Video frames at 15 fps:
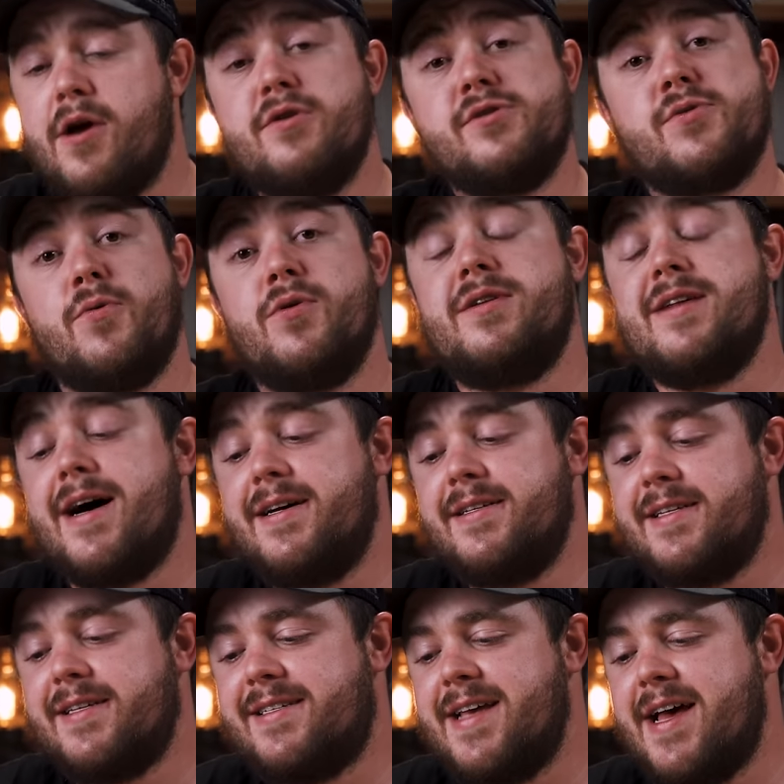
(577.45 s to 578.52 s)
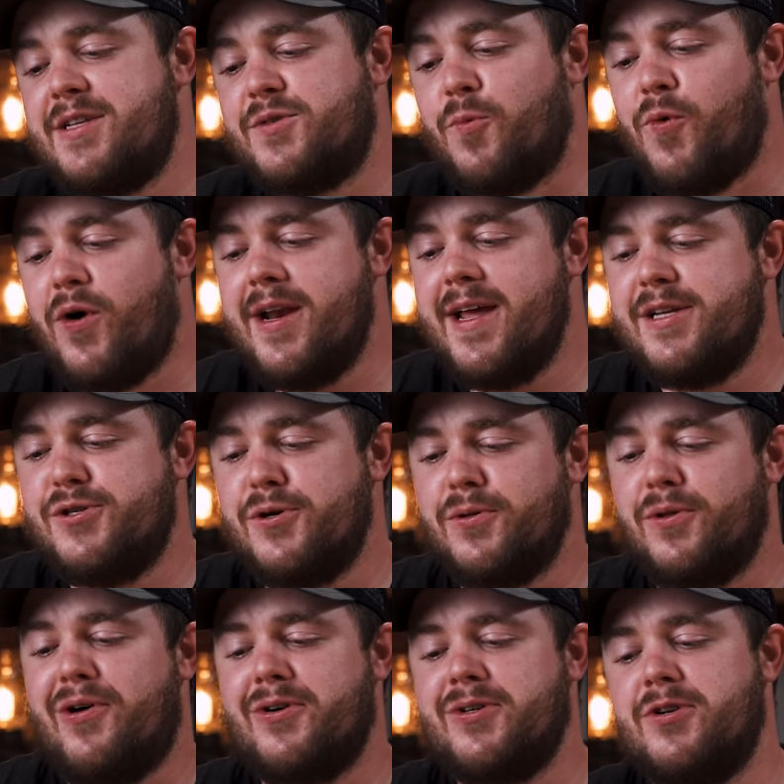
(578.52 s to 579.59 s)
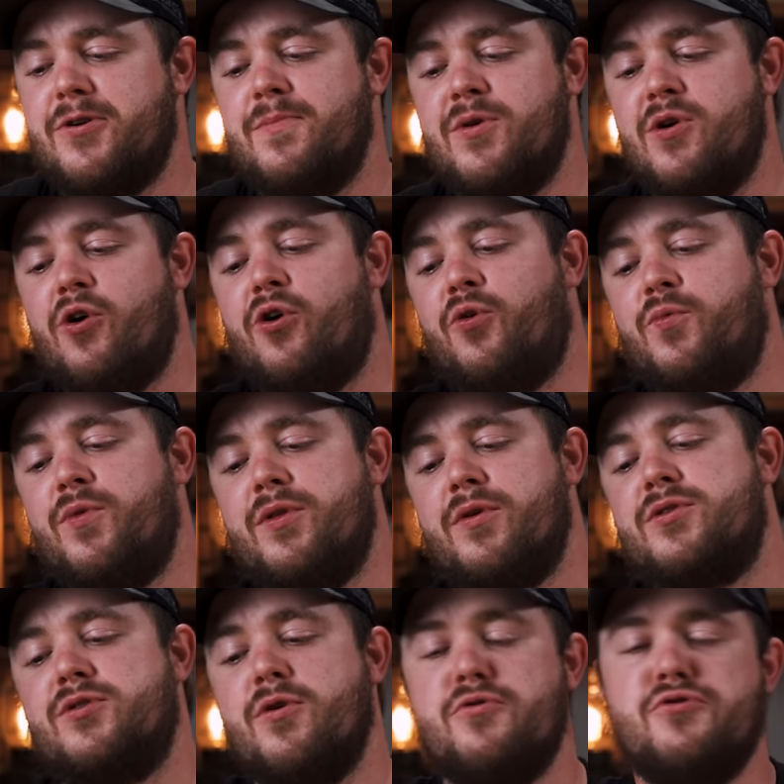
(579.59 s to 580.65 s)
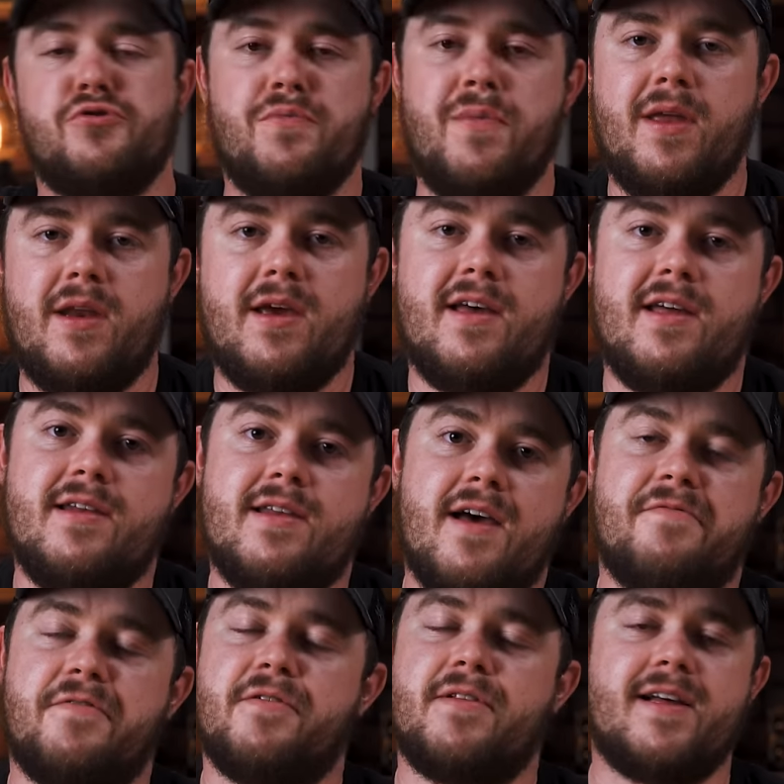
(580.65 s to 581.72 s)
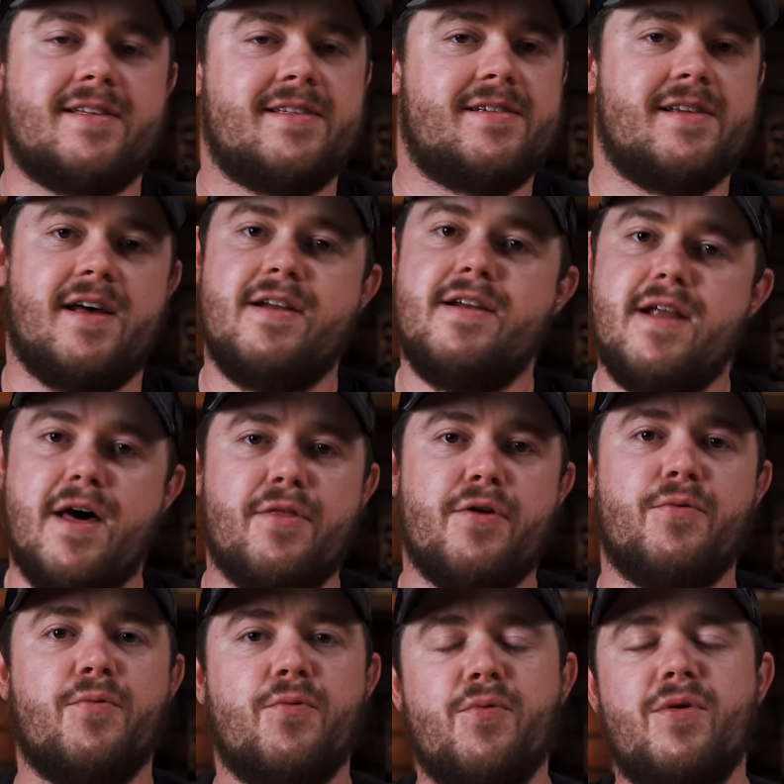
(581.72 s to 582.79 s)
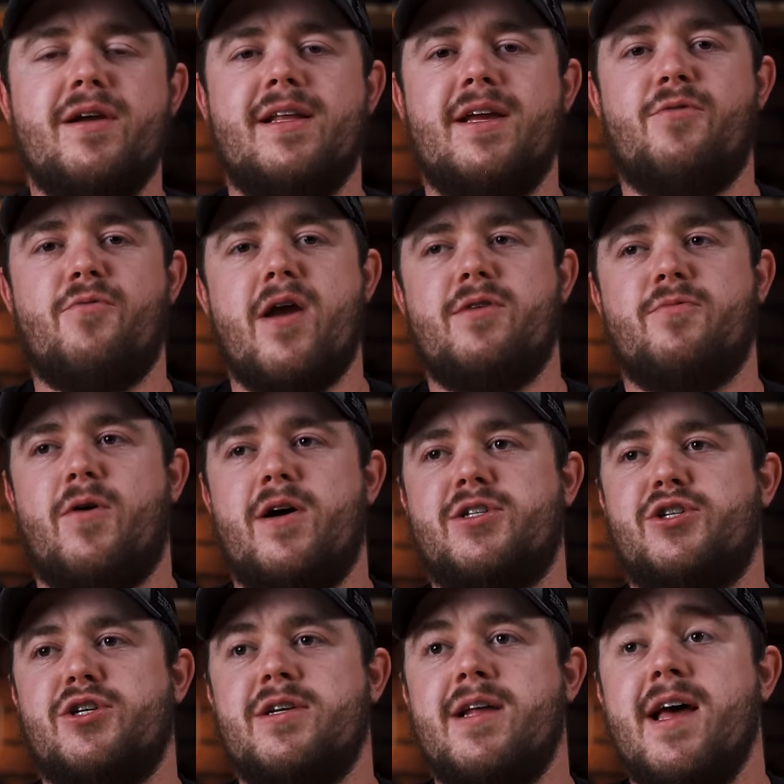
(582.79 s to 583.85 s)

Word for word: underscore does says, what is your long-term goal with your social media endeavor? That's another really great question.